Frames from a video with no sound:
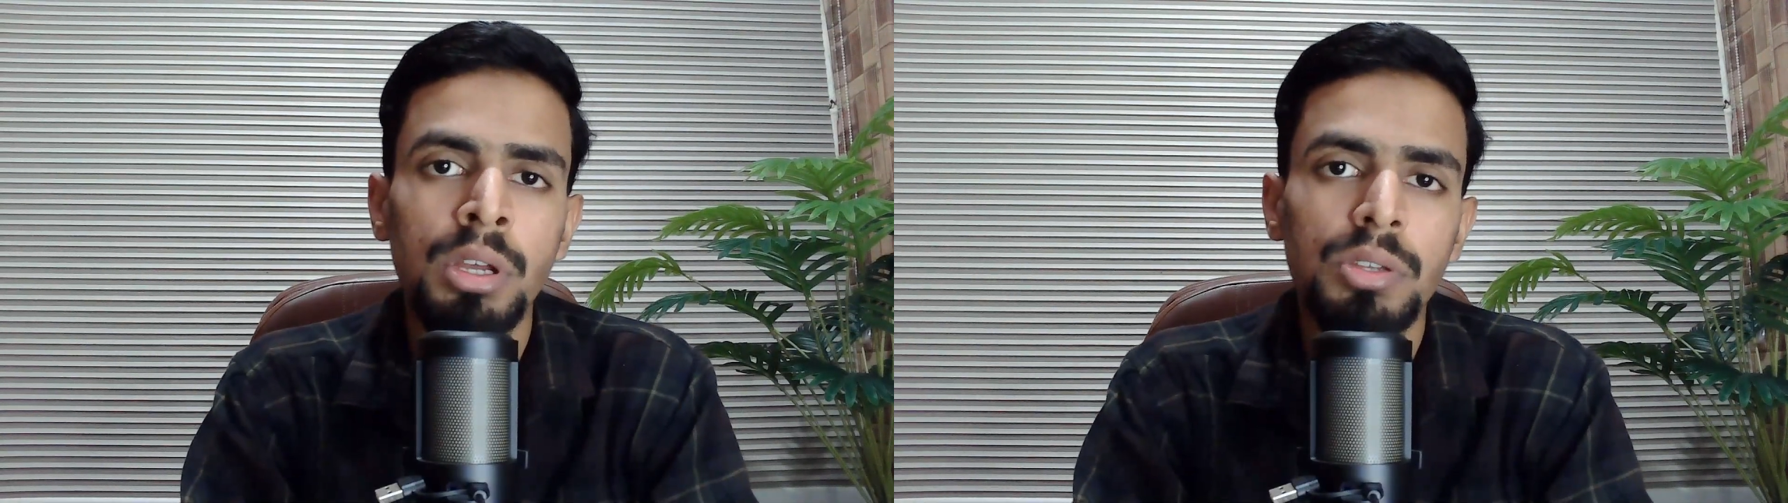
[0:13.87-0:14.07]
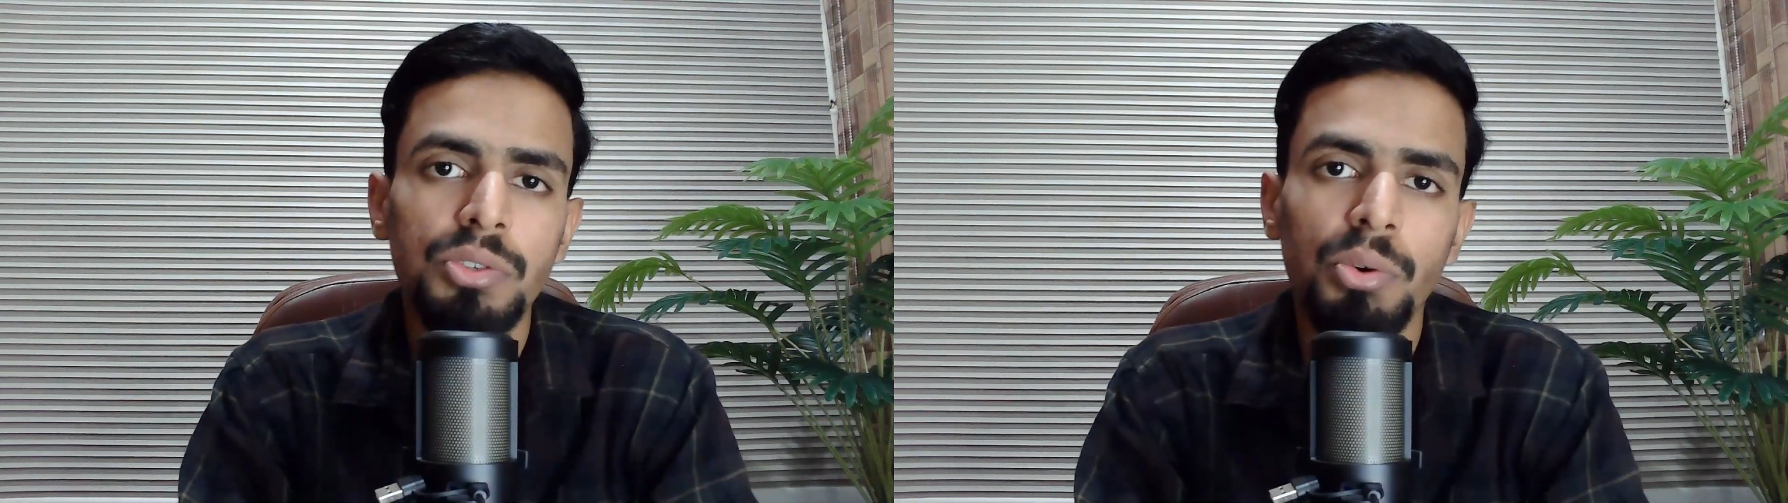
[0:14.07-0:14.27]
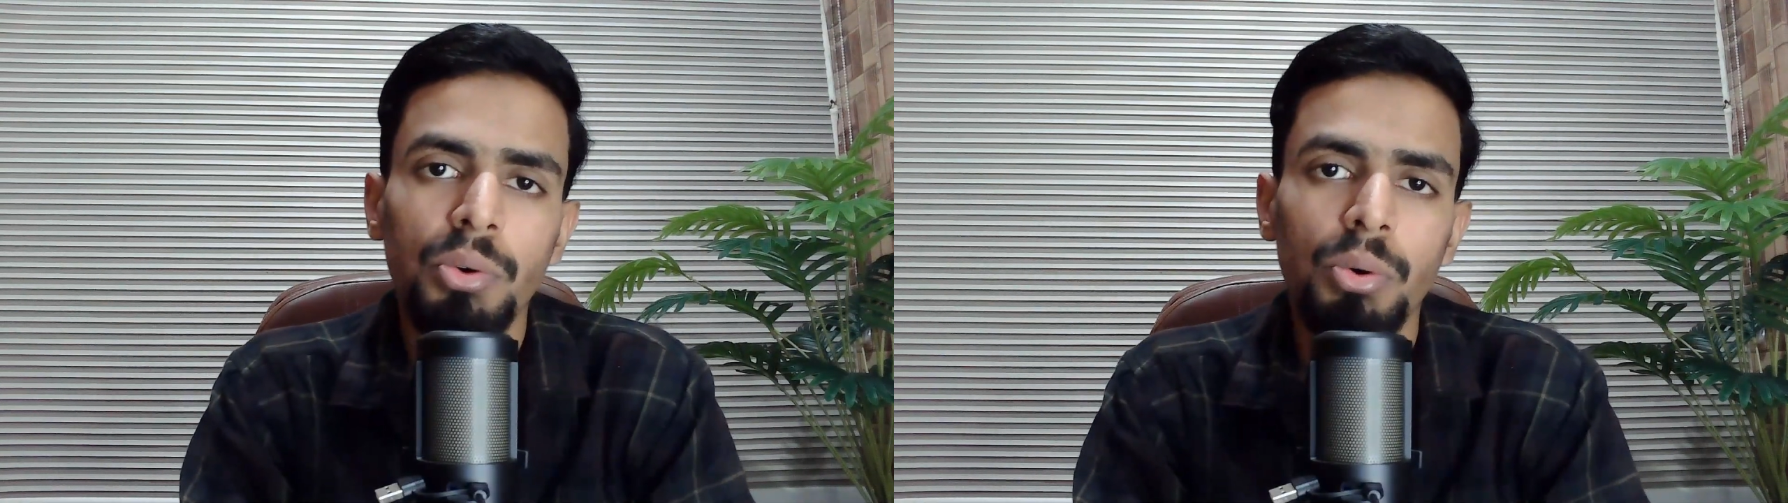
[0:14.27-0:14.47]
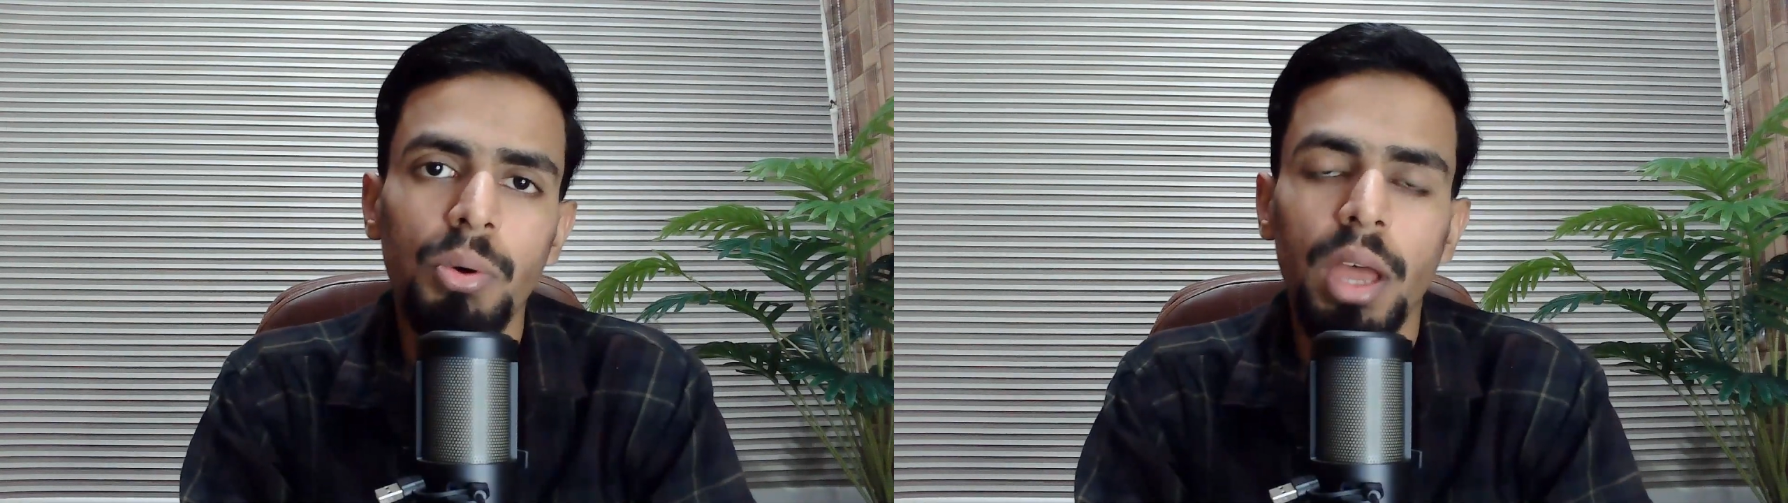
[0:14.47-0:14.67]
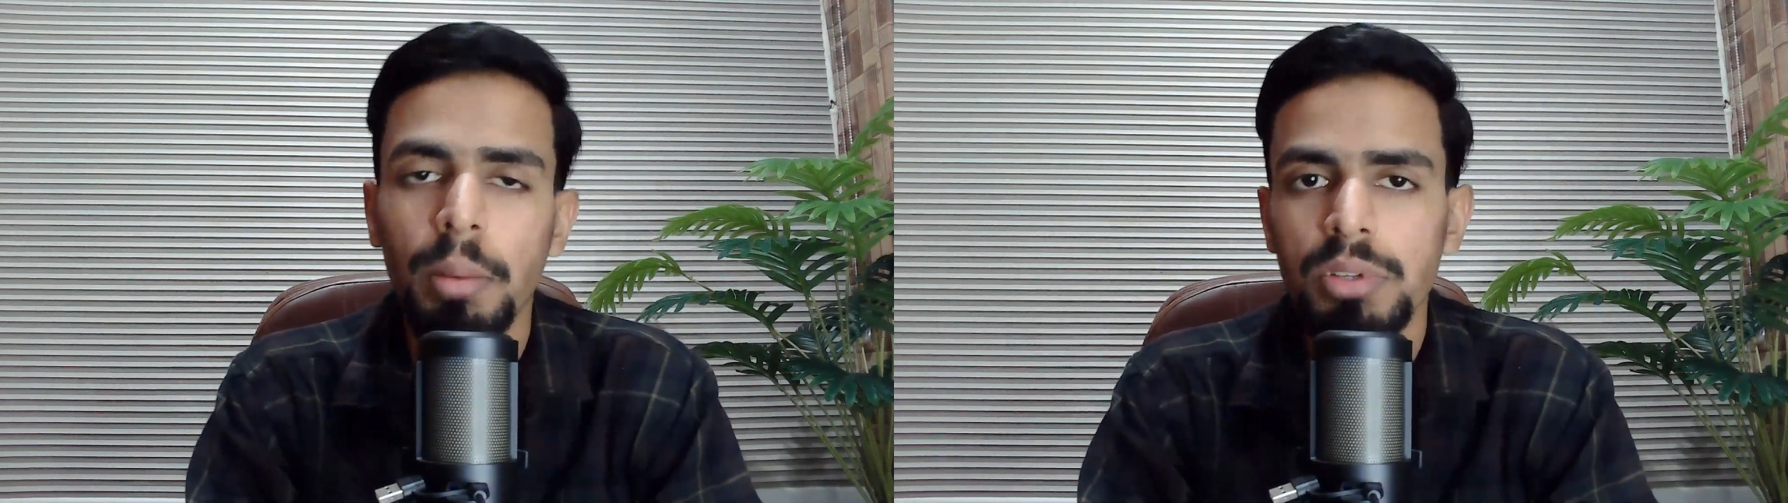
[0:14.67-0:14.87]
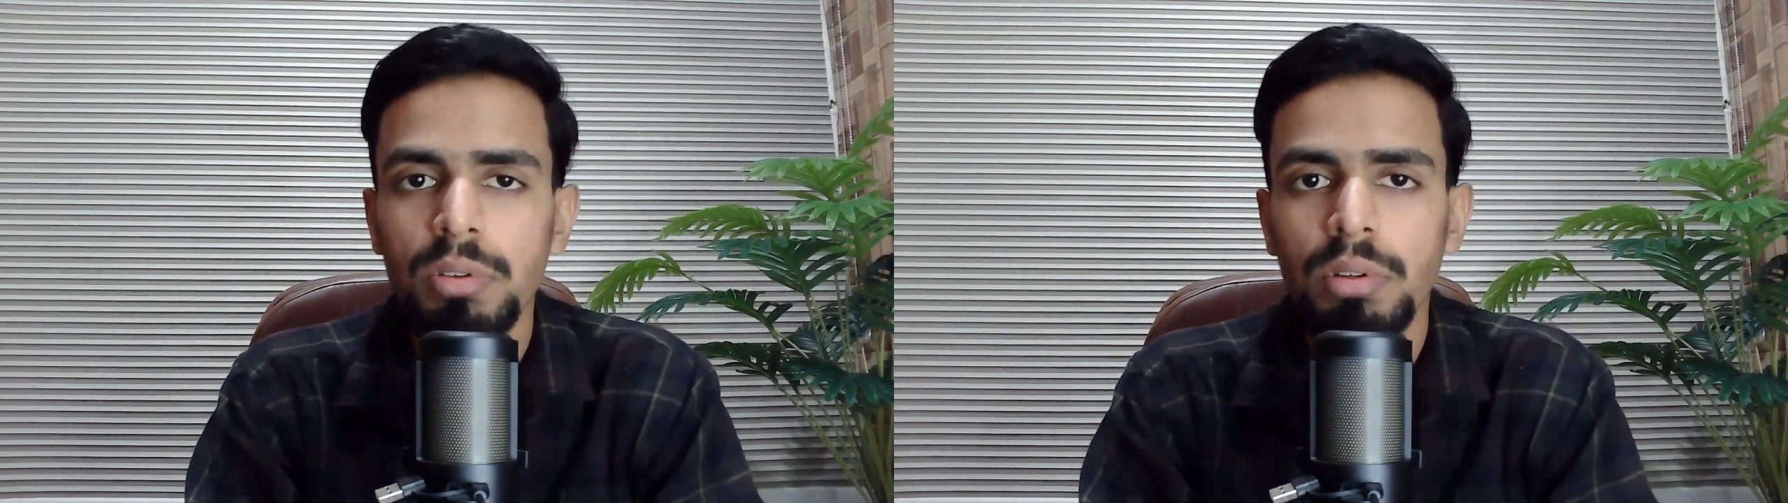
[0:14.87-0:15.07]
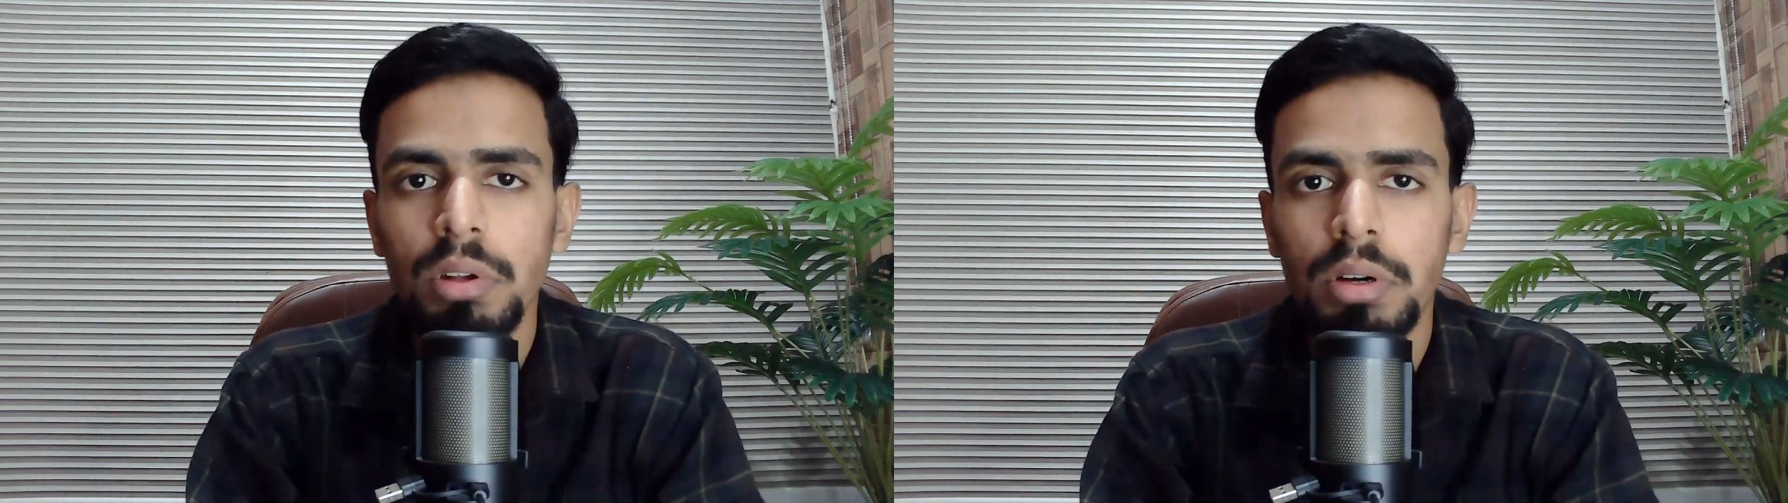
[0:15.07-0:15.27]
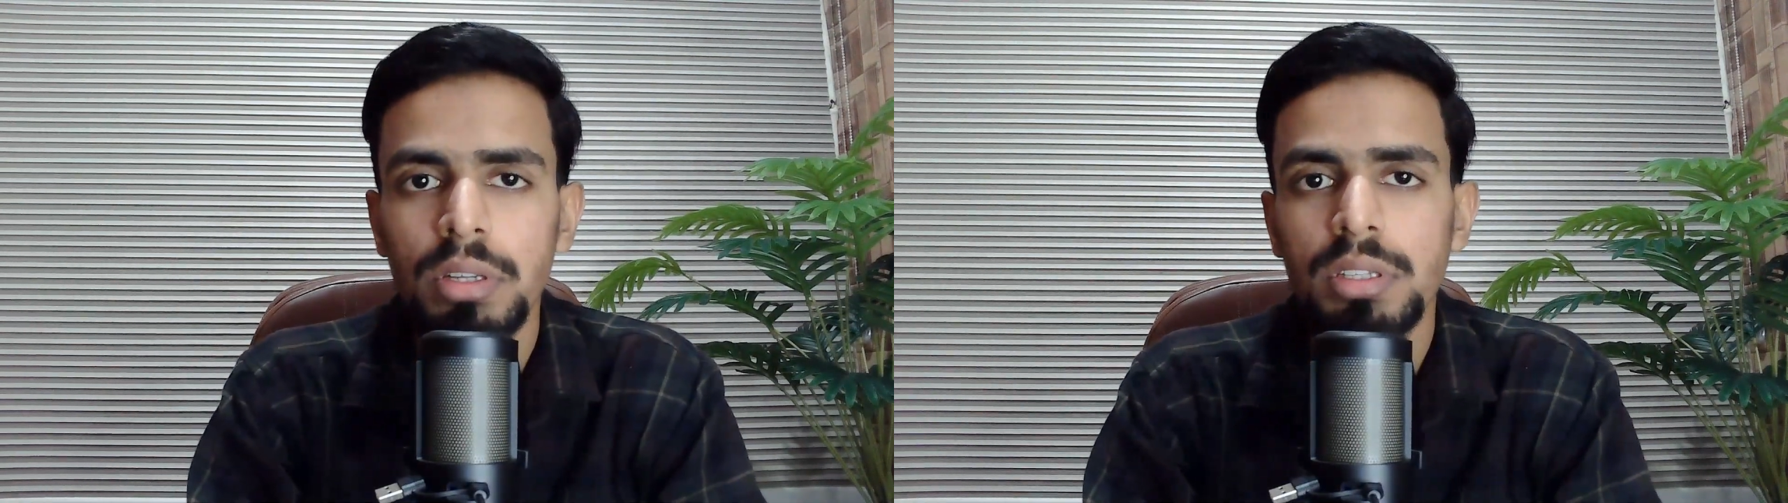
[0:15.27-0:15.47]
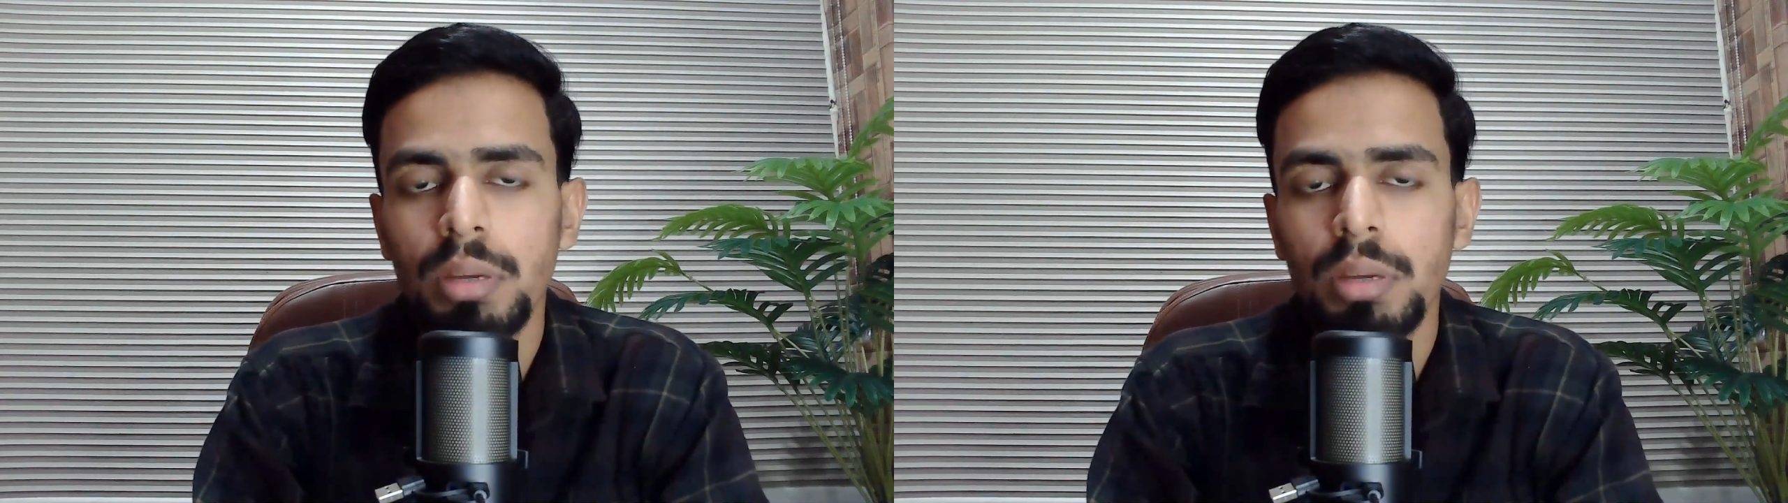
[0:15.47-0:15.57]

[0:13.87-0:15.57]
so Amazon learned